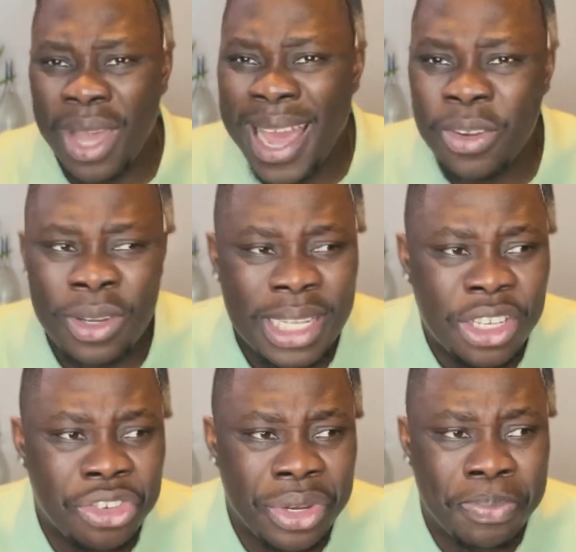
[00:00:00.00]
add
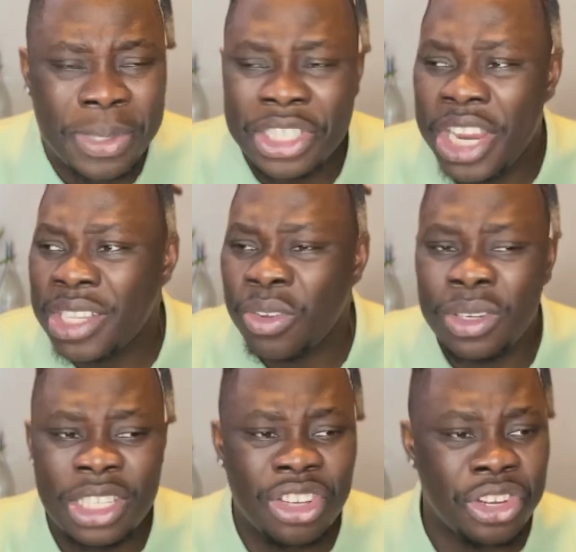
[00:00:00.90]
unnecessary pictures,
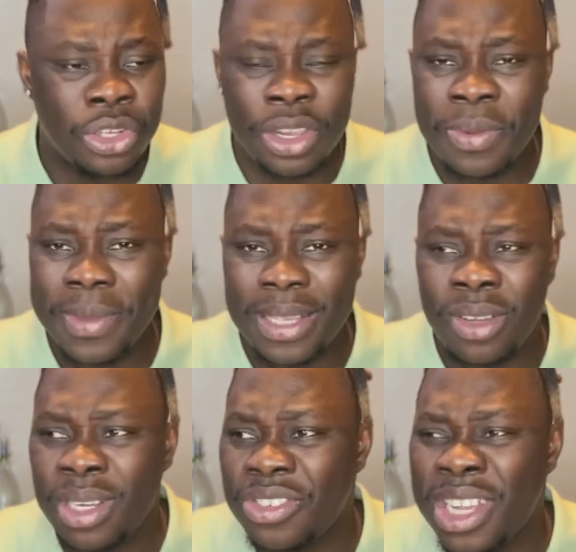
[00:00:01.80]
unnecessary documents,
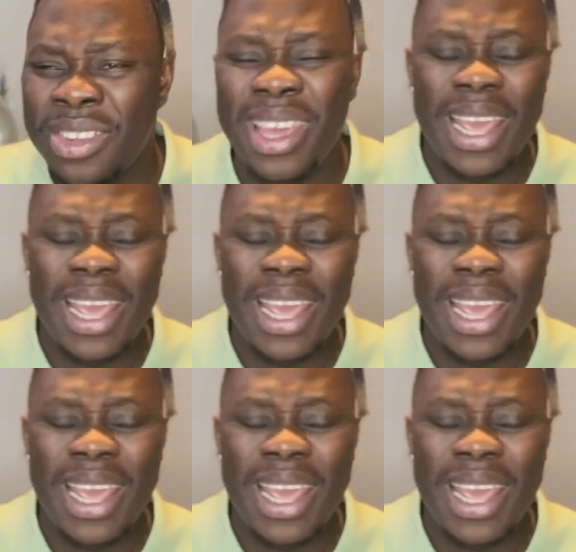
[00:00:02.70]
unnecessary, you know,